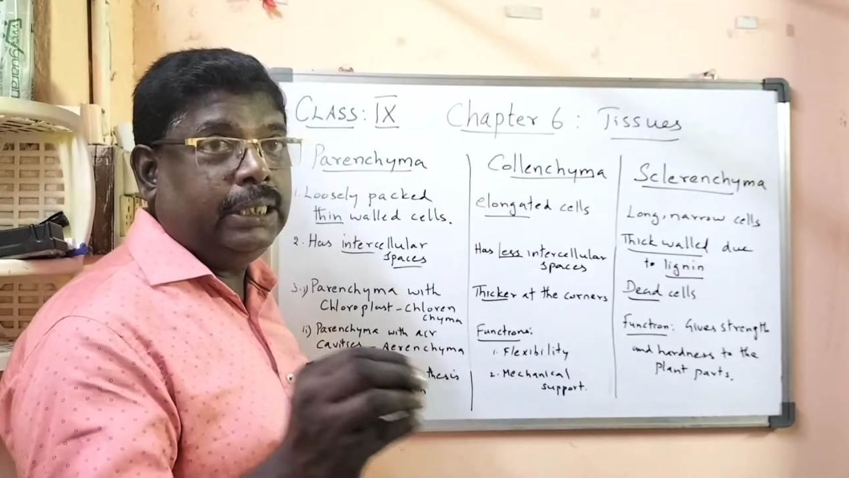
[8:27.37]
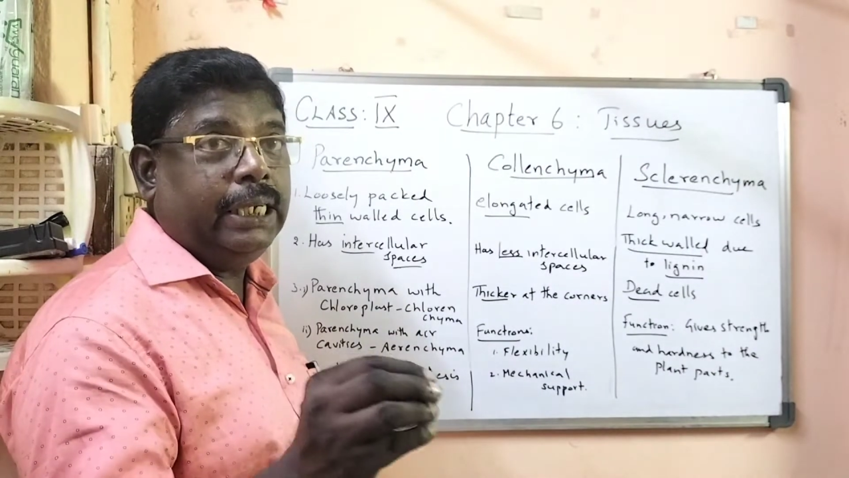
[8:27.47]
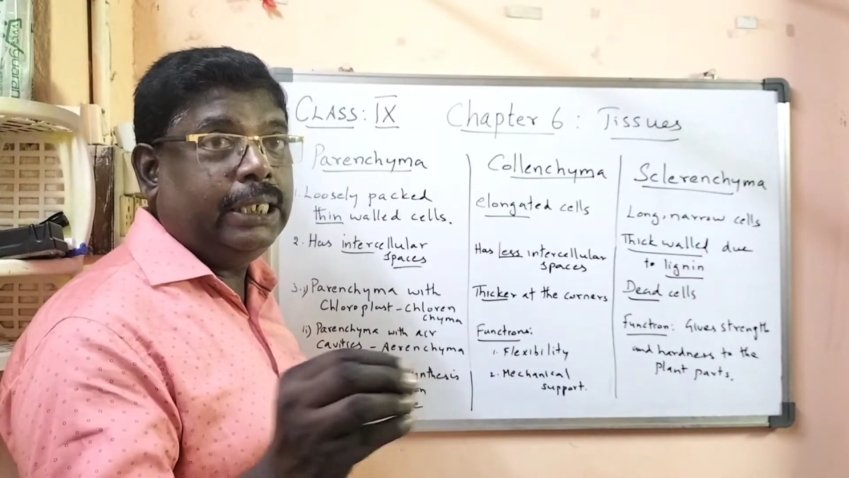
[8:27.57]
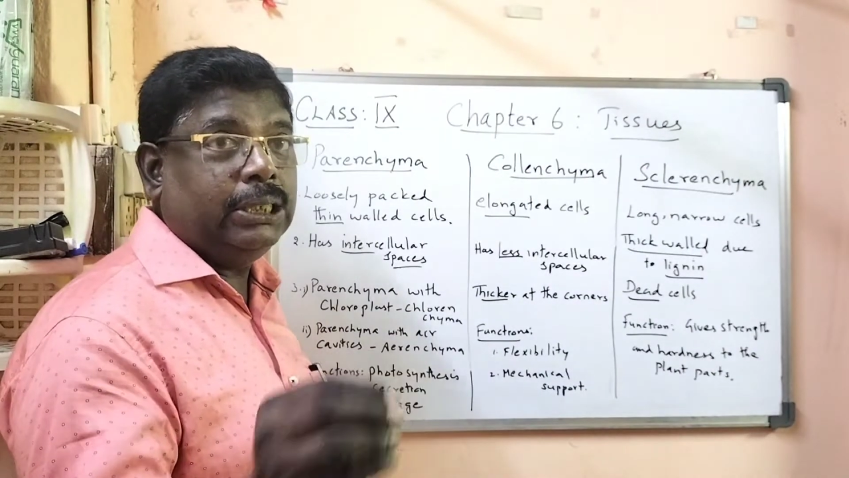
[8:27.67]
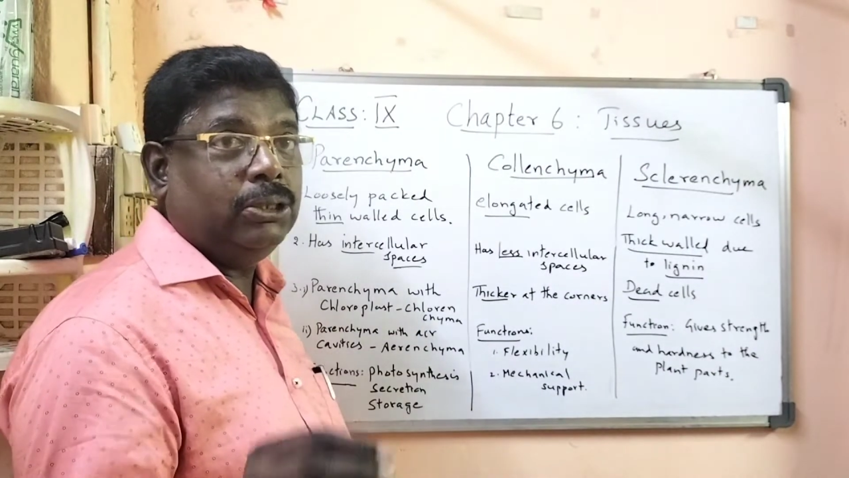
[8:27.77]

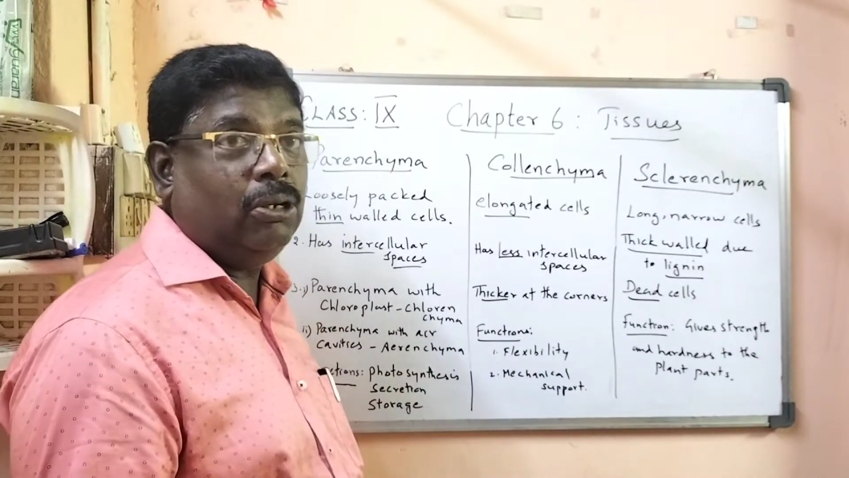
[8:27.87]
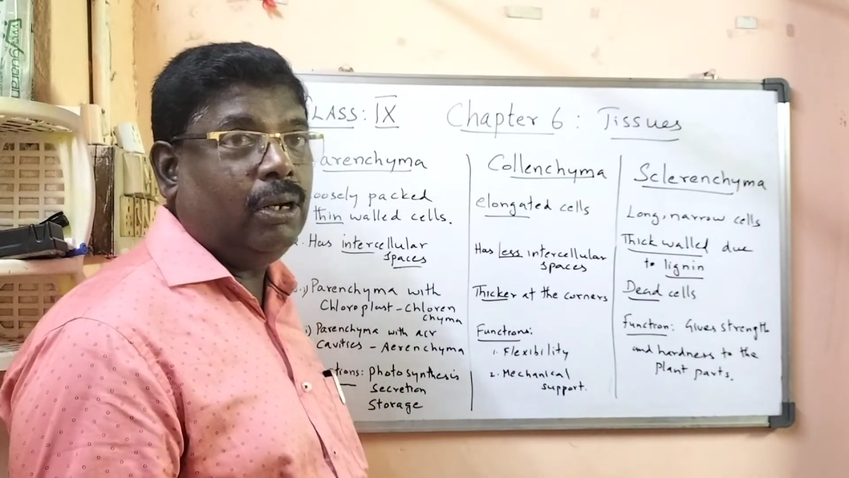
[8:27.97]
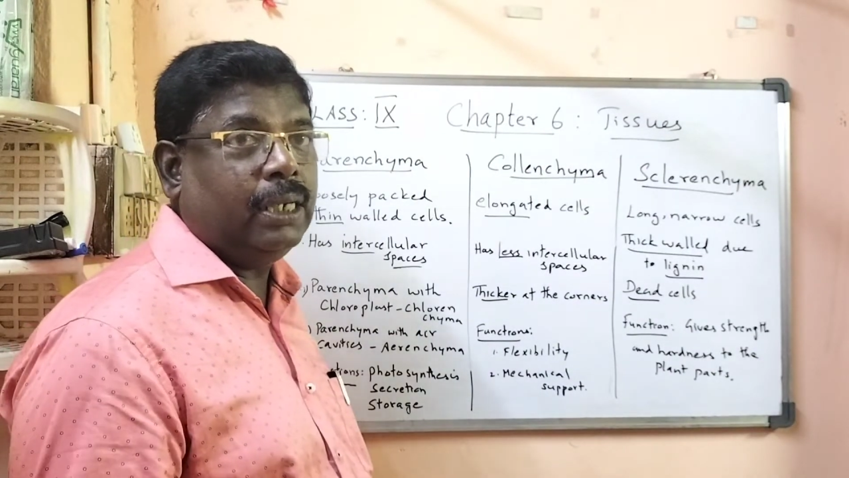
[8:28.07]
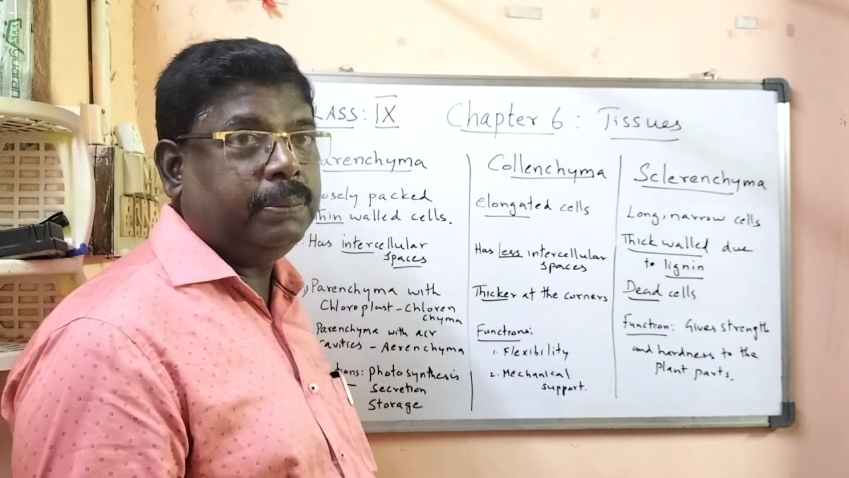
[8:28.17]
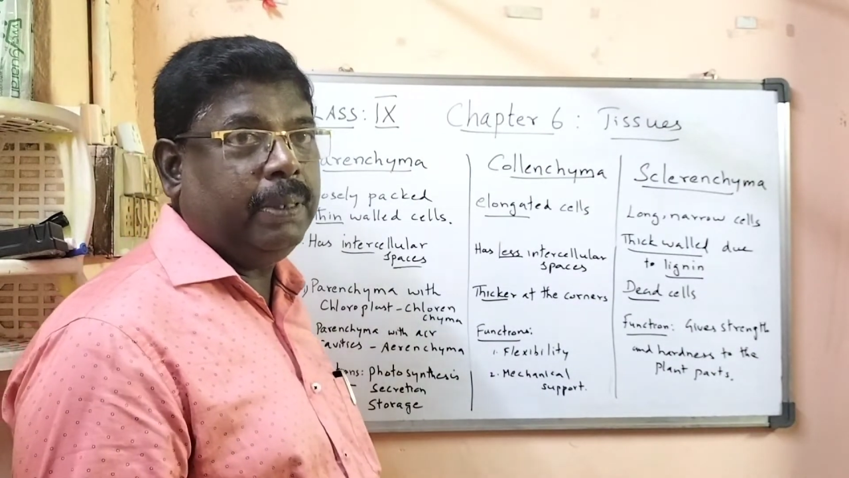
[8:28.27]

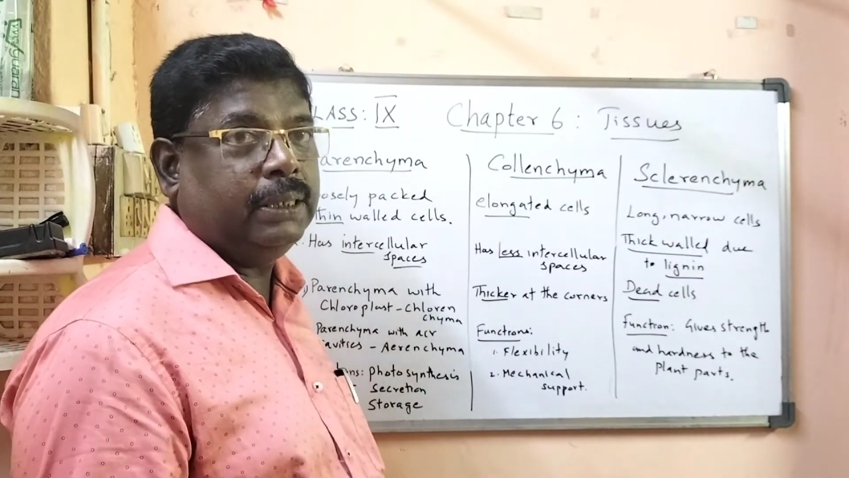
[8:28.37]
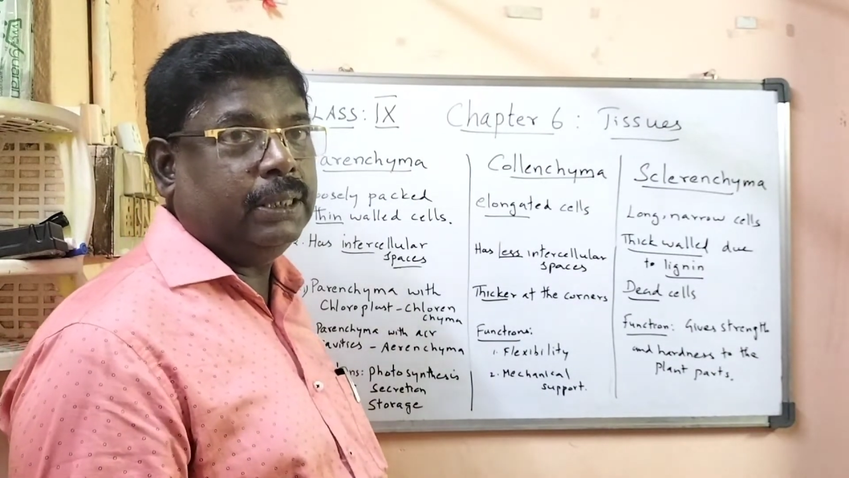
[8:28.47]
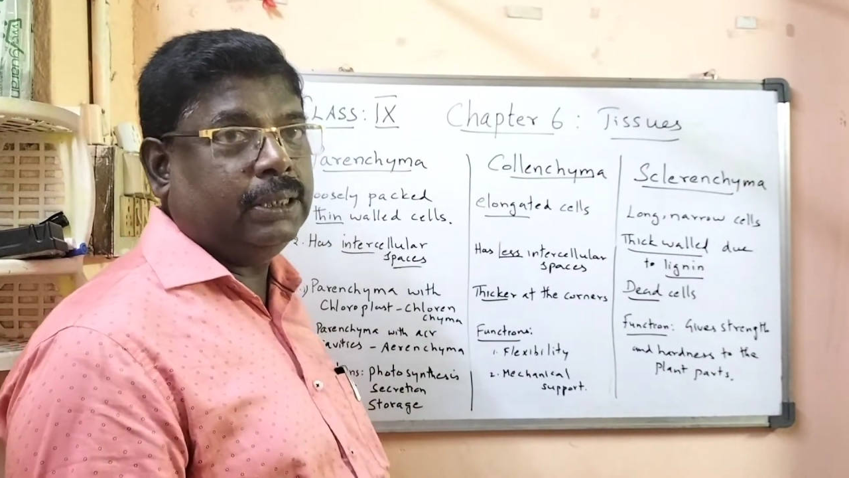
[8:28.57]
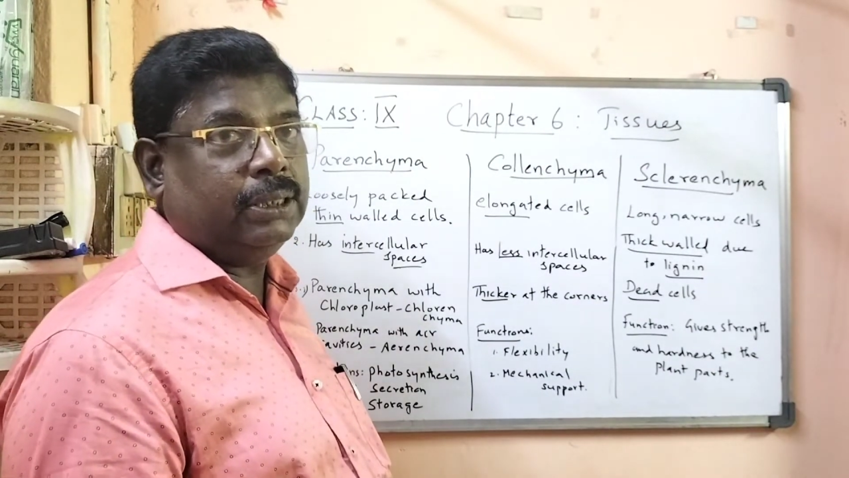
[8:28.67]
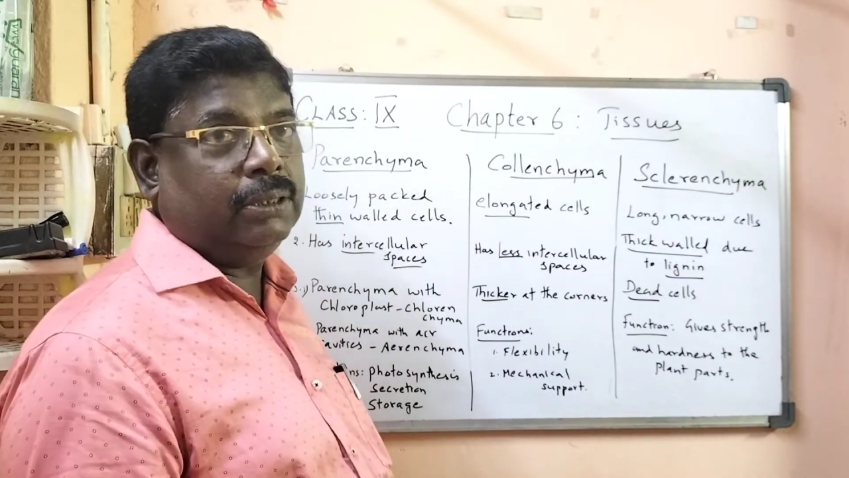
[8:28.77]
intercellular
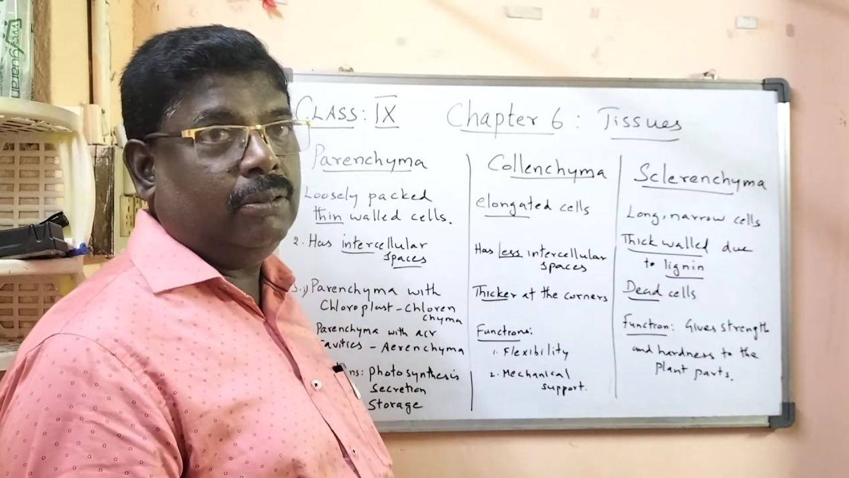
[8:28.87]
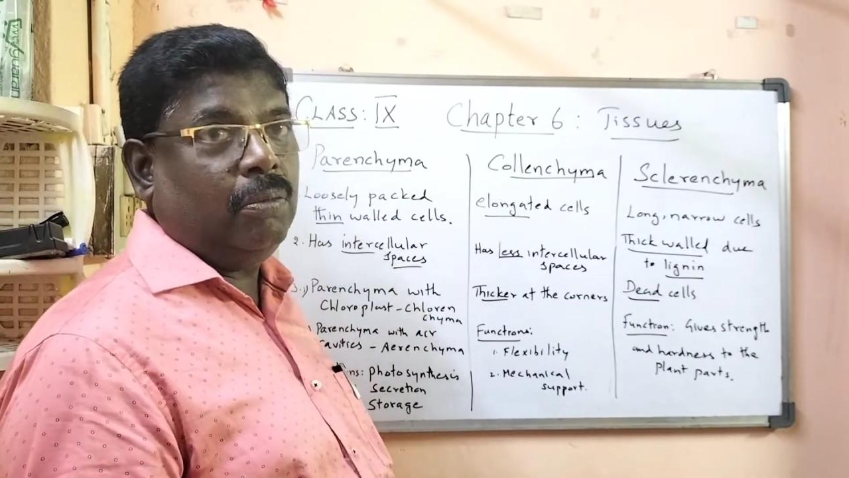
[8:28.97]
spaces,